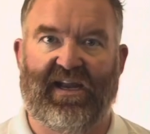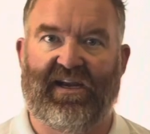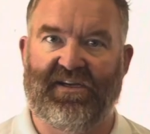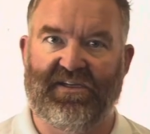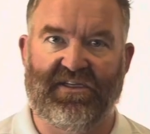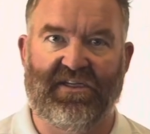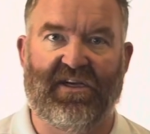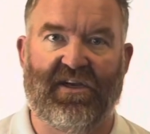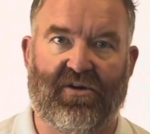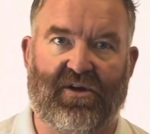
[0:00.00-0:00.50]

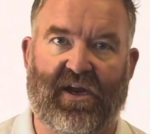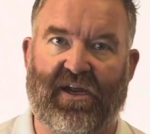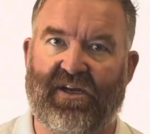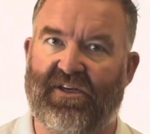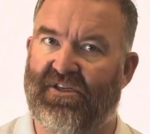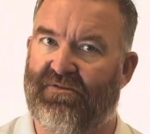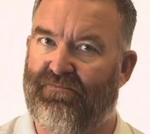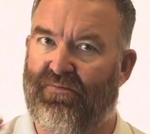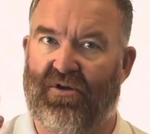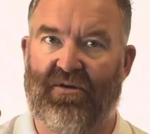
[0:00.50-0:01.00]
easy. Okay,
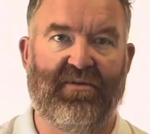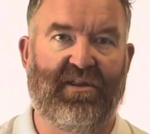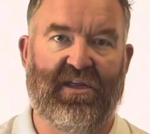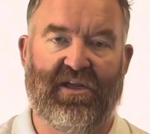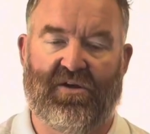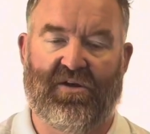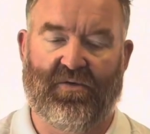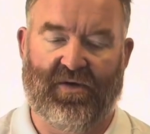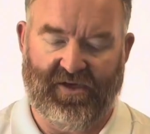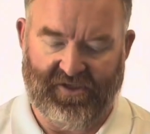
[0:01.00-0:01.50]
just put them in the
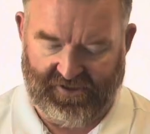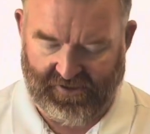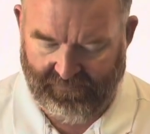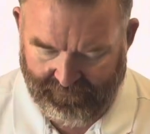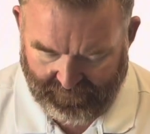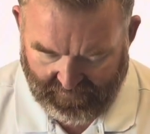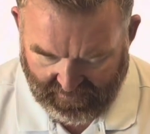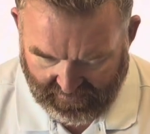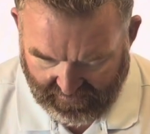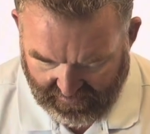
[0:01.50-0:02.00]
equation.
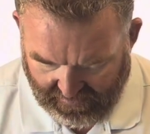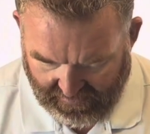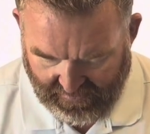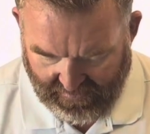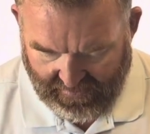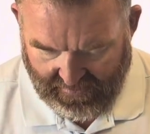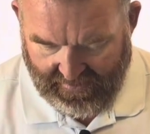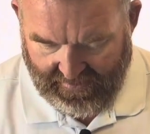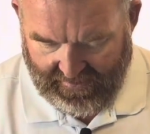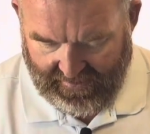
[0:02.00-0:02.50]

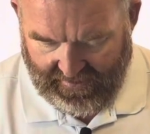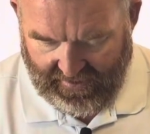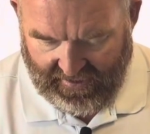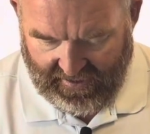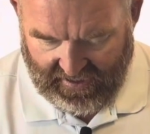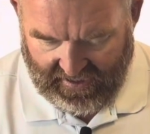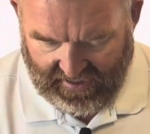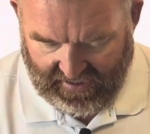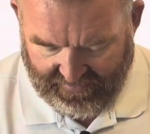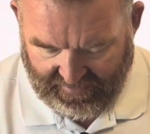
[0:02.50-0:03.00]

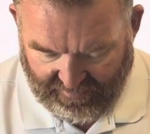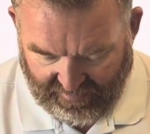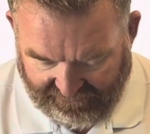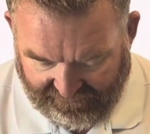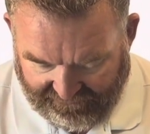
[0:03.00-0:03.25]
Number